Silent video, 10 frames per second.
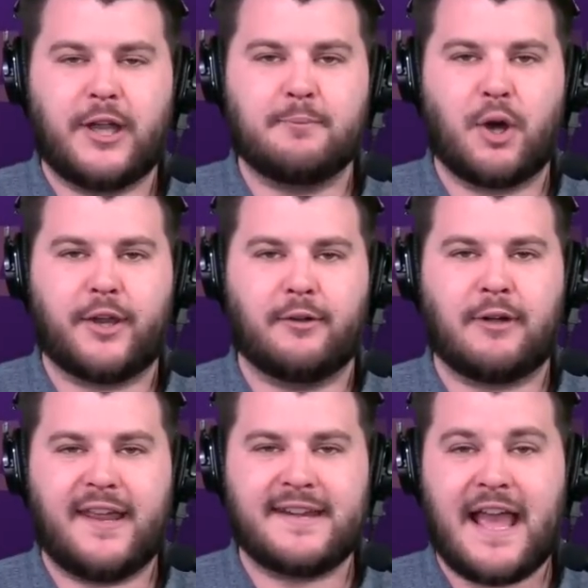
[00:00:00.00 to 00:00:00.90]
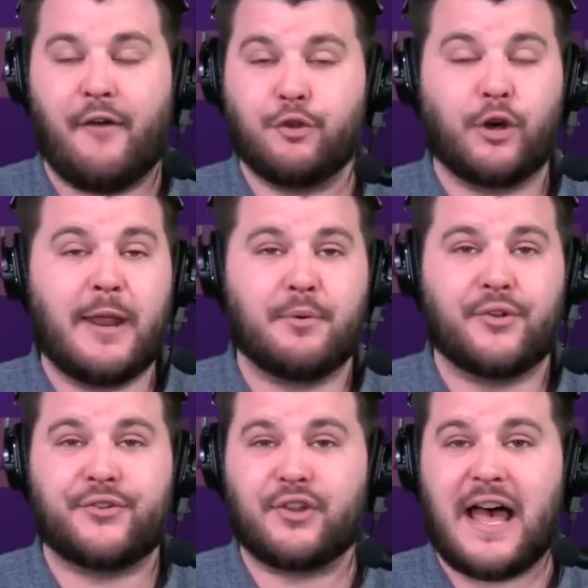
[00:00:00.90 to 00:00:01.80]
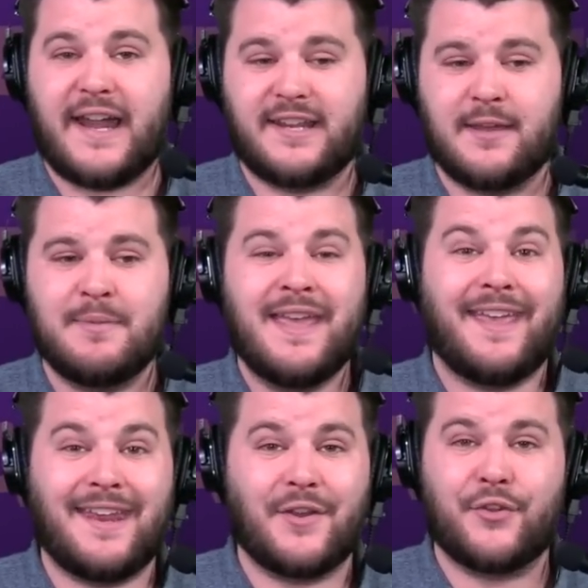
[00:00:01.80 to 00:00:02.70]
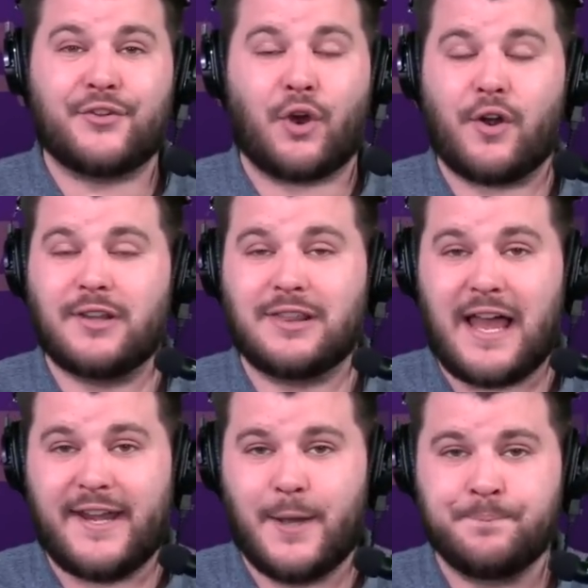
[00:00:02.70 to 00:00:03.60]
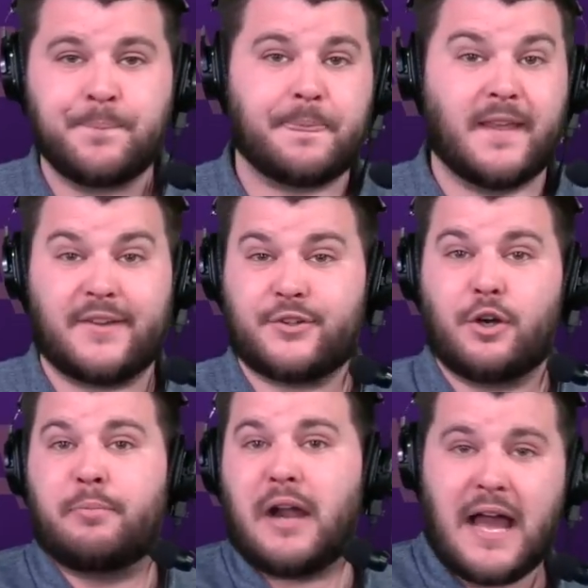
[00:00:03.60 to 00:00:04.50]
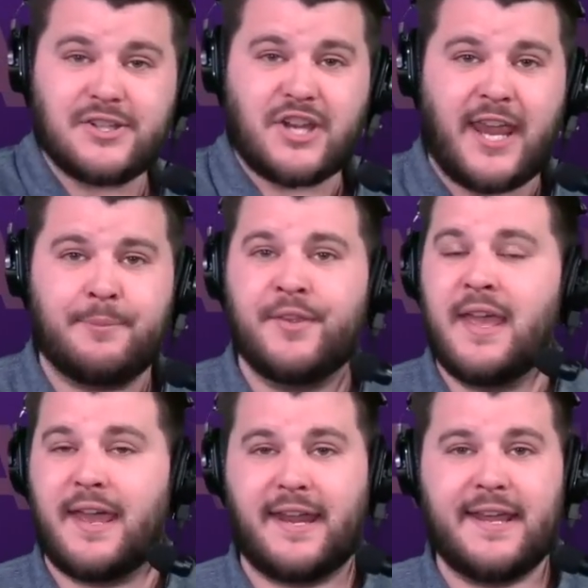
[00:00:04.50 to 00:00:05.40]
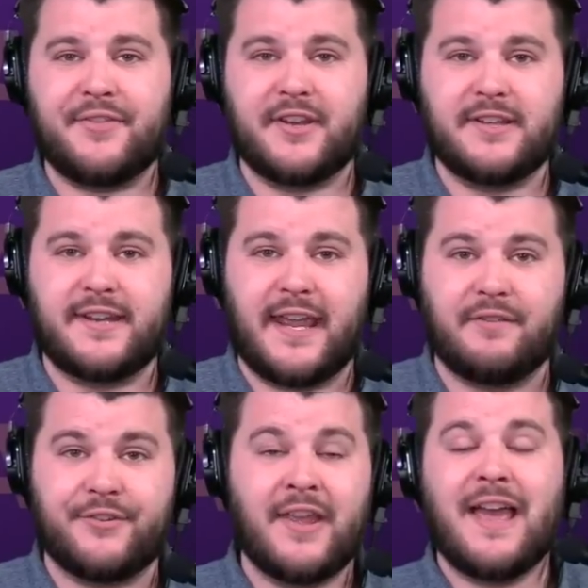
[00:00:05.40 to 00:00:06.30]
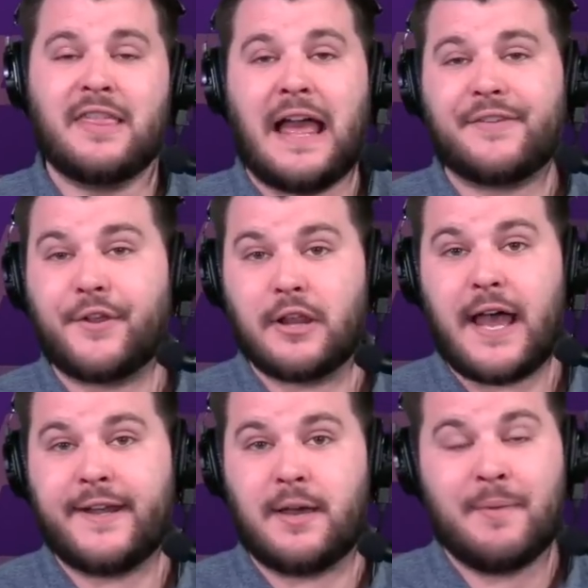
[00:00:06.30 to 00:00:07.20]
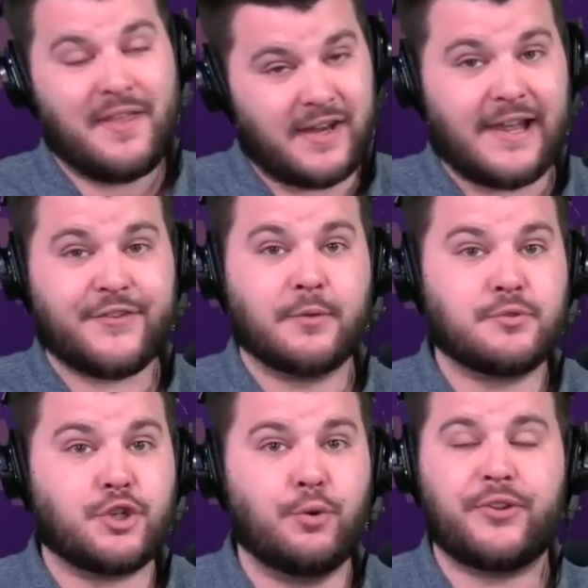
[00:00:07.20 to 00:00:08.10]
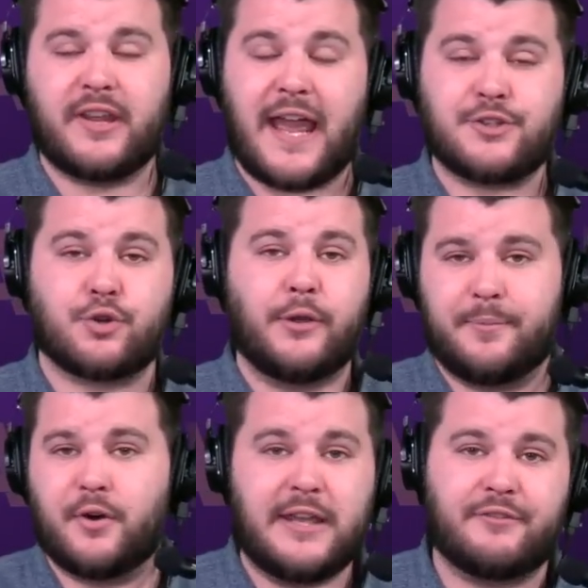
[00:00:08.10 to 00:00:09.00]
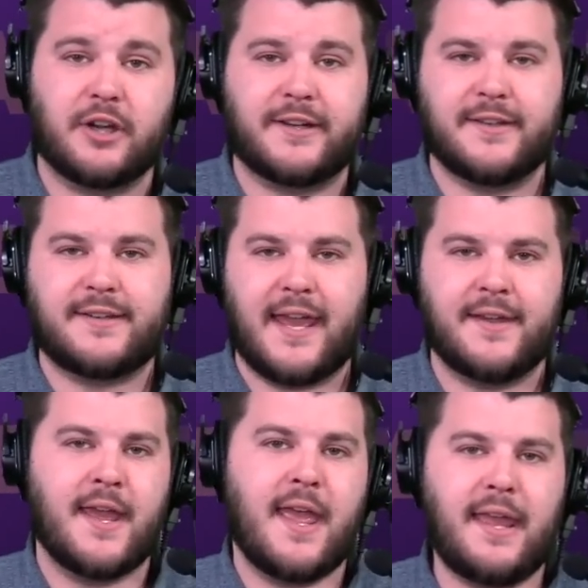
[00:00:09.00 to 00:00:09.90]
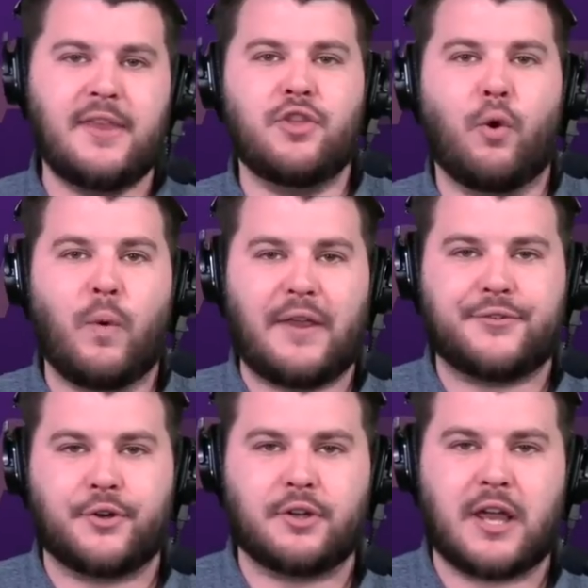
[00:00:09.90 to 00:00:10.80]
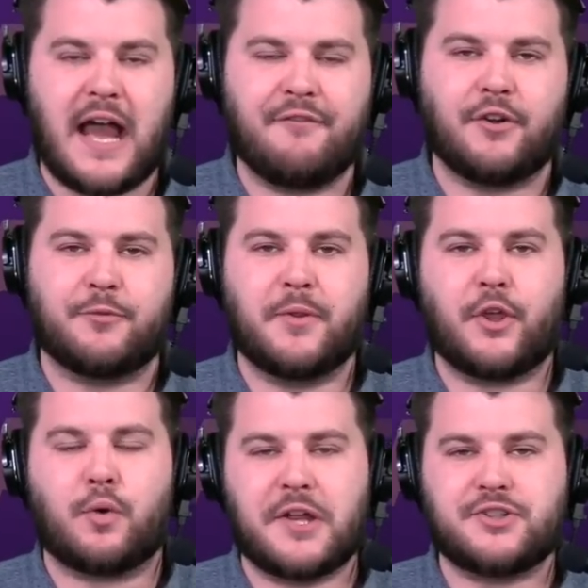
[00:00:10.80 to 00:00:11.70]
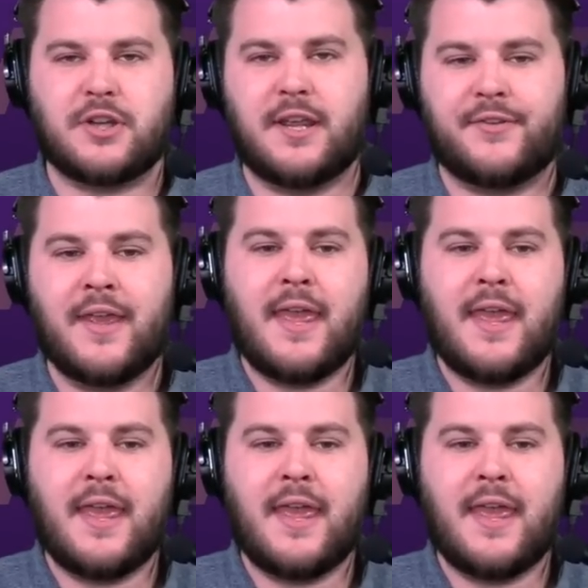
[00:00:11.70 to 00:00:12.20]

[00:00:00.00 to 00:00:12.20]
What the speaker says: market right now. If you're able to slide him into the starting lineup next to LeBron James and Anthony Davis, that's a lineup that has some juice and I truly believe could contend in the Western Conference. But the question is